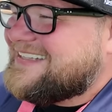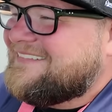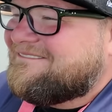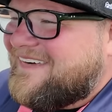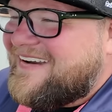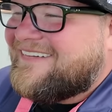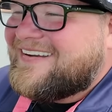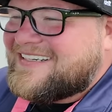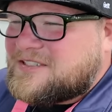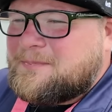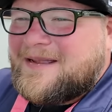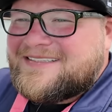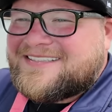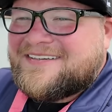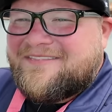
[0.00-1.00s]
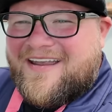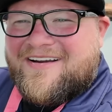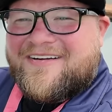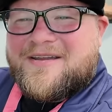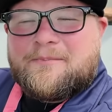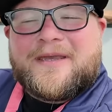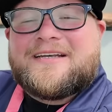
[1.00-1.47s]
a very expensive
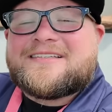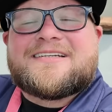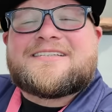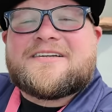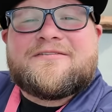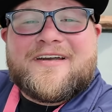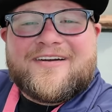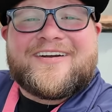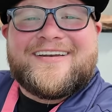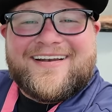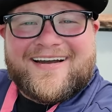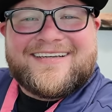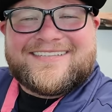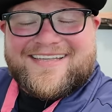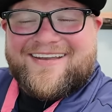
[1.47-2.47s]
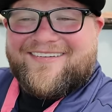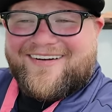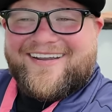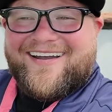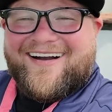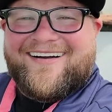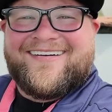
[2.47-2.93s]
area because it's a very nice
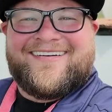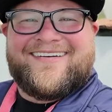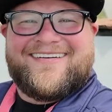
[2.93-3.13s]
area.